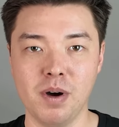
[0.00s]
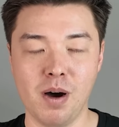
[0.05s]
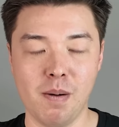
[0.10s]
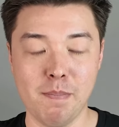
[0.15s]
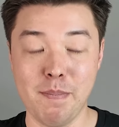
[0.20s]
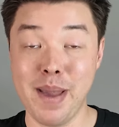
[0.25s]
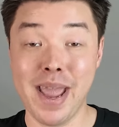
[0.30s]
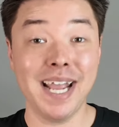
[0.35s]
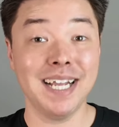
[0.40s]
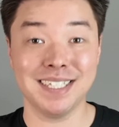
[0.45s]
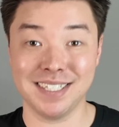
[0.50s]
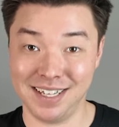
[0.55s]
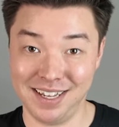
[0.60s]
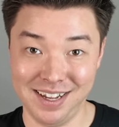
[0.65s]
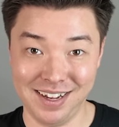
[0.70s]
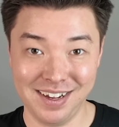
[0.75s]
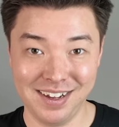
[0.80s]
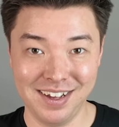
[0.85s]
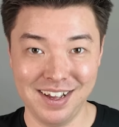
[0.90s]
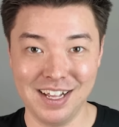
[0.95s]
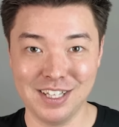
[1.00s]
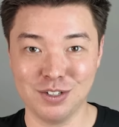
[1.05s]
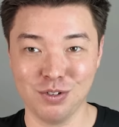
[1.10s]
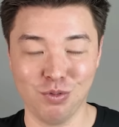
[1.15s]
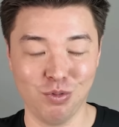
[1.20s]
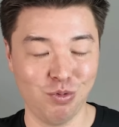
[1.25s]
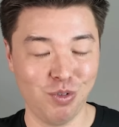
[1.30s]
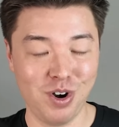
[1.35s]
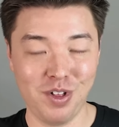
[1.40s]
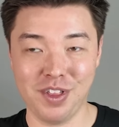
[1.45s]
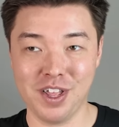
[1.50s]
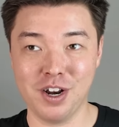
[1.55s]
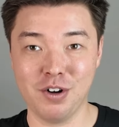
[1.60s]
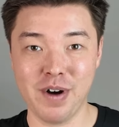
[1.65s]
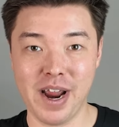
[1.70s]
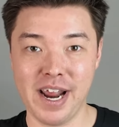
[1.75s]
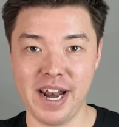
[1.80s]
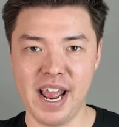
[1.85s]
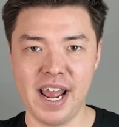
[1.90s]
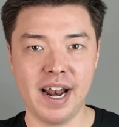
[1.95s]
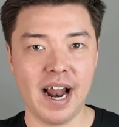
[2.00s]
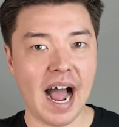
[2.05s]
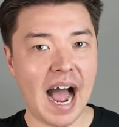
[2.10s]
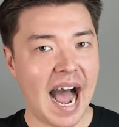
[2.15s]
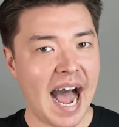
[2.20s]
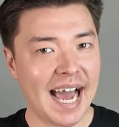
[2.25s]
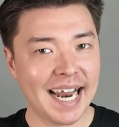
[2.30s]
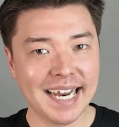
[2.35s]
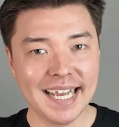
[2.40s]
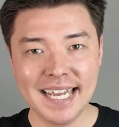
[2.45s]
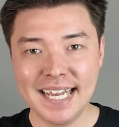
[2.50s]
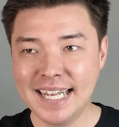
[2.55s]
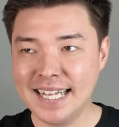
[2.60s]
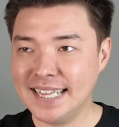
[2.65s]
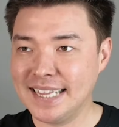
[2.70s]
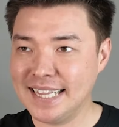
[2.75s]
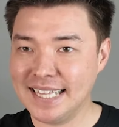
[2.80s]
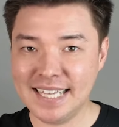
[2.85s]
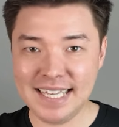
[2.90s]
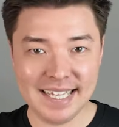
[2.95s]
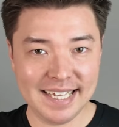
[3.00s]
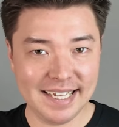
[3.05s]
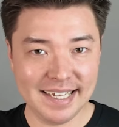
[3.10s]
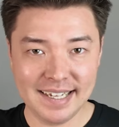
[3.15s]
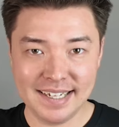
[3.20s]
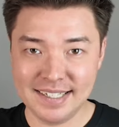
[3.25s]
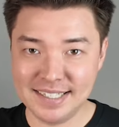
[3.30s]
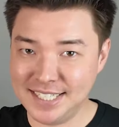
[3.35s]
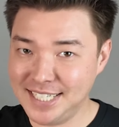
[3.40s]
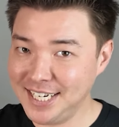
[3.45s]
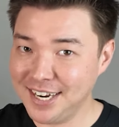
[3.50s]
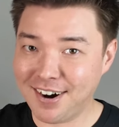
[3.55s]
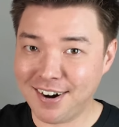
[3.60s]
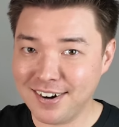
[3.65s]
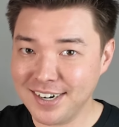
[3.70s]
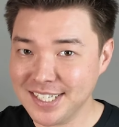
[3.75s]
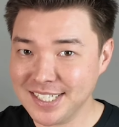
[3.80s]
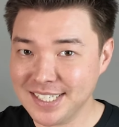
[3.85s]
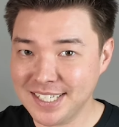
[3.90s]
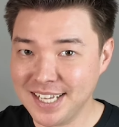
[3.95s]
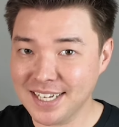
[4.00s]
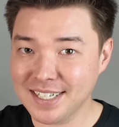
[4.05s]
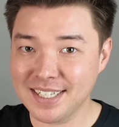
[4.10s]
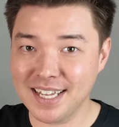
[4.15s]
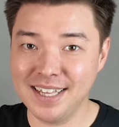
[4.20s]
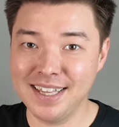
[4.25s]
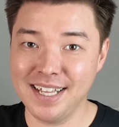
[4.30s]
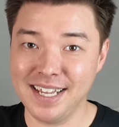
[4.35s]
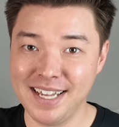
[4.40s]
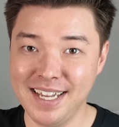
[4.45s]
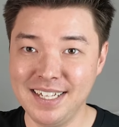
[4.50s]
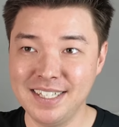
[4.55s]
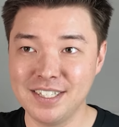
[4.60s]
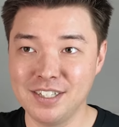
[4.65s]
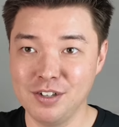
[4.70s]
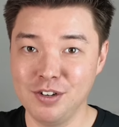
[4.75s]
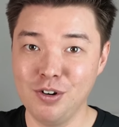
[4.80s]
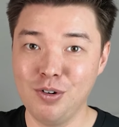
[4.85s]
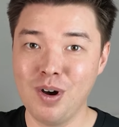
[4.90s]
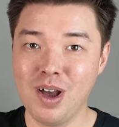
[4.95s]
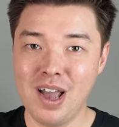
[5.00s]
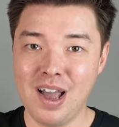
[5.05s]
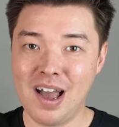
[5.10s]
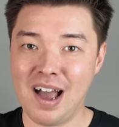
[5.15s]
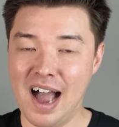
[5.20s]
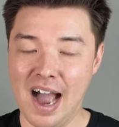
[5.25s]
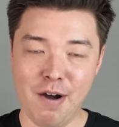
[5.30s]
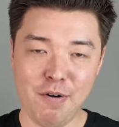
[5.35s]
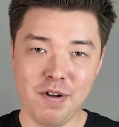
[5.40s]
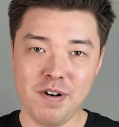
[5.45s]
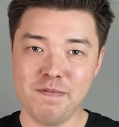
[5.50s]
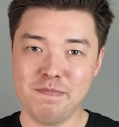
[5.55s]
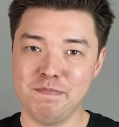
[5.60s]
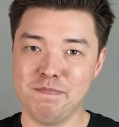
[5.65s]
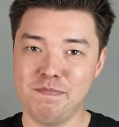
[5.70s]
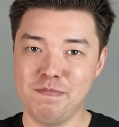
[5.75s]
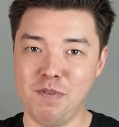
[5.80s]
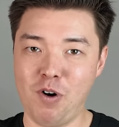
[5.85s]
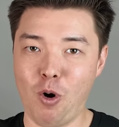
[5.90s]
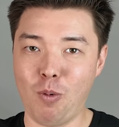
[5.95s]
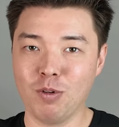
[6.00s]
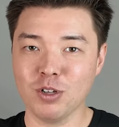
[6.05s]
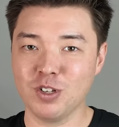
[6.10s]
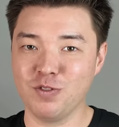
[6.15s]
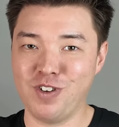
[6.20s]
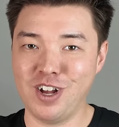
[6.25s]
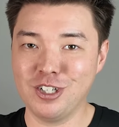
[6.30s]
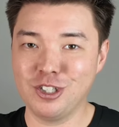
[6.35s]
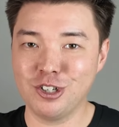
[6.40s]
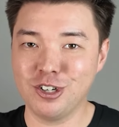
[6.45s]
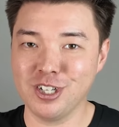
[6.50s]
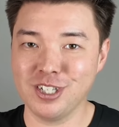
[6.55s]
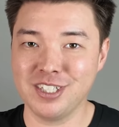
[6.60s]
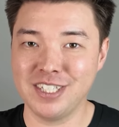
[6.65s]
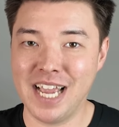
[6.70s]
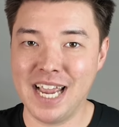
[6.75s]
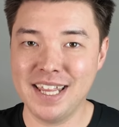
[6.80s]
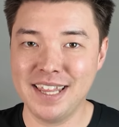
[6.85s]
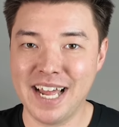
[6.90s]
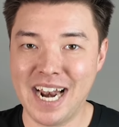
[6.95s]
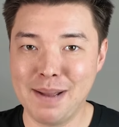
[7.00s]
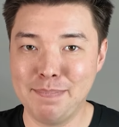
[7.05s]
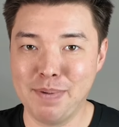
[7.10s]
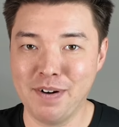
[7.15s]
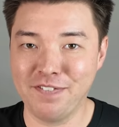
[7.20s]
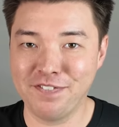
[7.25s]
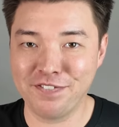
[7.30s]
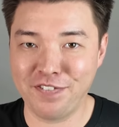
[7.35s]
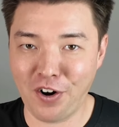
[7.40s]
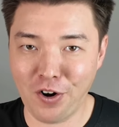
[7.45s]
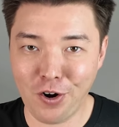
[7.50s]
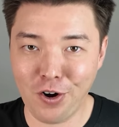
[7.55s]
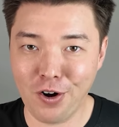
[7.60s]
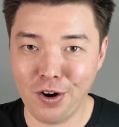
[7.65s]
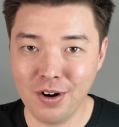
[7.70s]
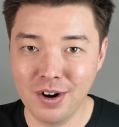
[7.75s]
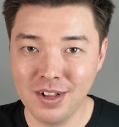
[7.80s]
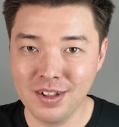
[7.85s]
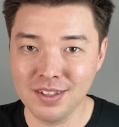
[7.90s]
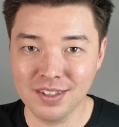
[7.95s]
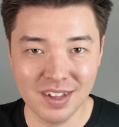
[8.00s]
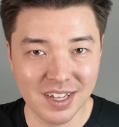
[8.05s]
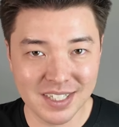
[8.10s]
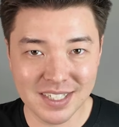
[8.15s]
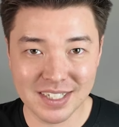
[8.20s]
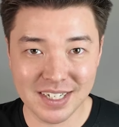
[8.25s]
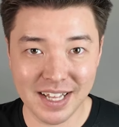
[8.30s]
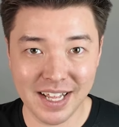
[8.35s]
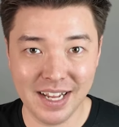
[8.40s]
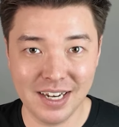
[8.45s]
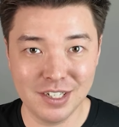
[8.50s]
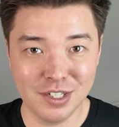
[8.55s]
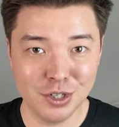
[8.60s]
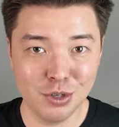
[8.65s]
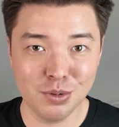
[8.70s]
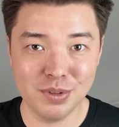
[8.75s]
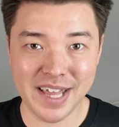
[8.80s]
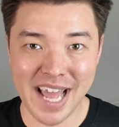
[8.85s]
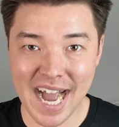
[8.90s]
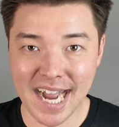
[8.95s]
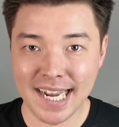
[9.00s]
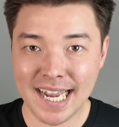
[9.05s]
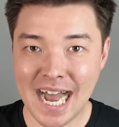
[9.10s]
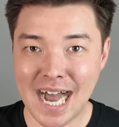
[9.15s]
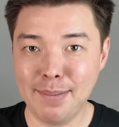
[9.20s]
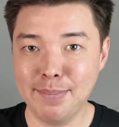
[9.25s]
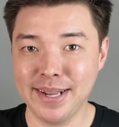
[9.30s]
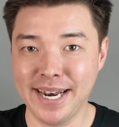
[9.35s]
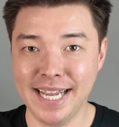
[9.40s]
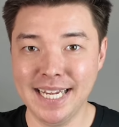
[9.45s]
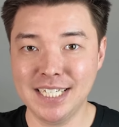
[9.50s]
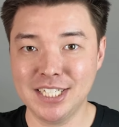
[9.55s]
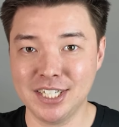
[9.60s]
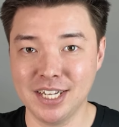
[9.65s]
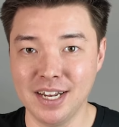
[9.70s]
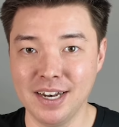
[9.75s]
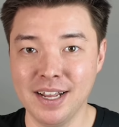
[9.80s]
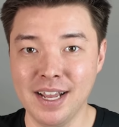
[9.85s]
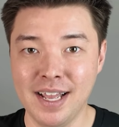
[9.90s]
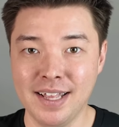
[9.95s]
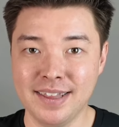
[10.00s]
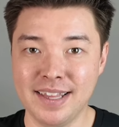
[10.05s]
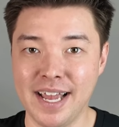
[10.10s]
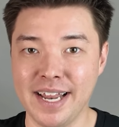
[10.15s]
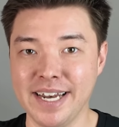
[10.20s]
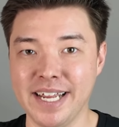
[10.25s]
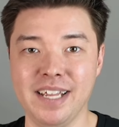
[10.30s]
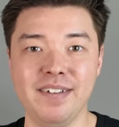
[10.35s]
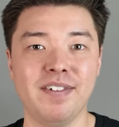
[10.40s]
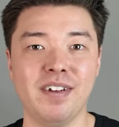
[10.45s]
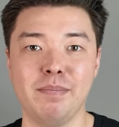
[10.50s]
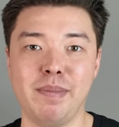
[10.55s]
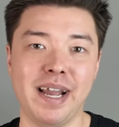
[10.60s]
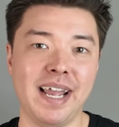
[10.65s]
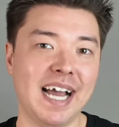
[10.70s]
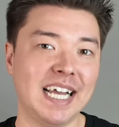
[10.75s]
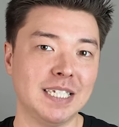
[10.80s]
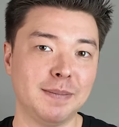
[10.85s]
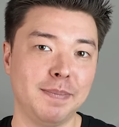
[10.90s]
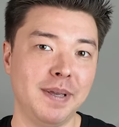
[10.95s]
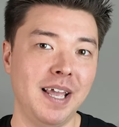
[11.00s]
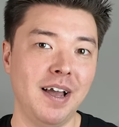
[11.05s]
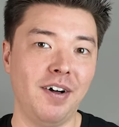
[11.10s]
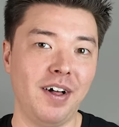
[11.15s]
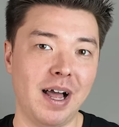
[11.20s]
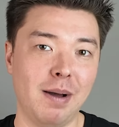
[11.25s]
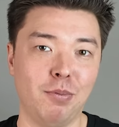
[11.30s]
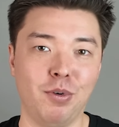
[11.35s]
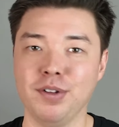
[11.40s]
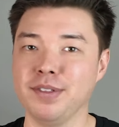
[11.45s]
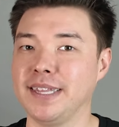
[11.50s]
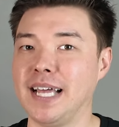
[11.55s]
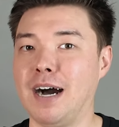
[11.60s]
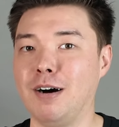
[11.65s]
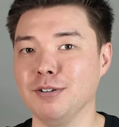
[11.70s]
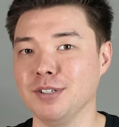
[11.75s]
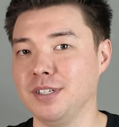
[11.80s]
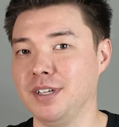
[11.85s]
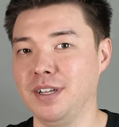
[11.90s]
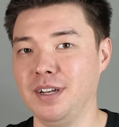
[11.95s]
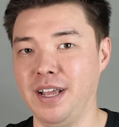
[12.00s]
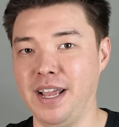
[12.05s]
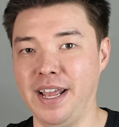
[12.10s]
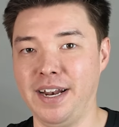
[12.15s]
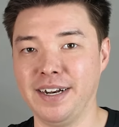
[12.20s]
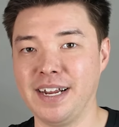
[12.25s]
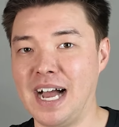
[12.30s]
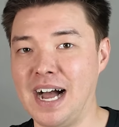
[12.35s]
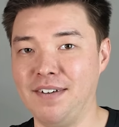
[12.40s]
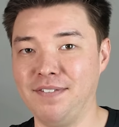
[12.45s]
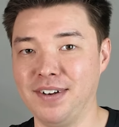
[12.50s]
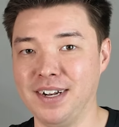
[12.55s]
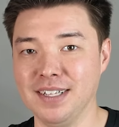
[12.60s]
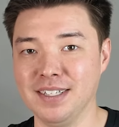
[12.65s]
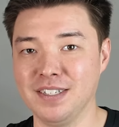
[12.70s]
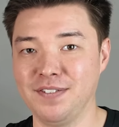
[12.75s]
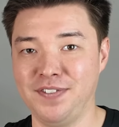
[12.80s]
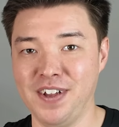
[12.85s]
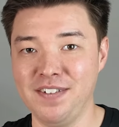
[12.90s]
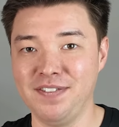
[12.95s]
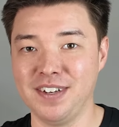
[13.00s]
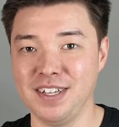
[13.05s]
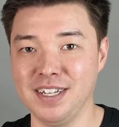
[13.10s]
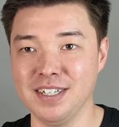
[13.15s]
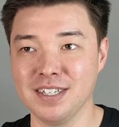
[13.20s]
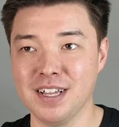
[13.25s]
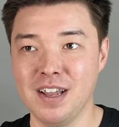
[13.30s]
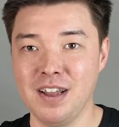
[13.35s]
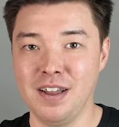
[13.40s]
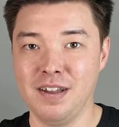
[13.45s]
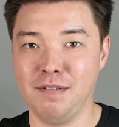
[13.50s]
amazing. It's really great. And on the GR6 and the E2, I would almost venture to say that I prefer listening to that combination than even my SPL M1000 and Confidence 50s,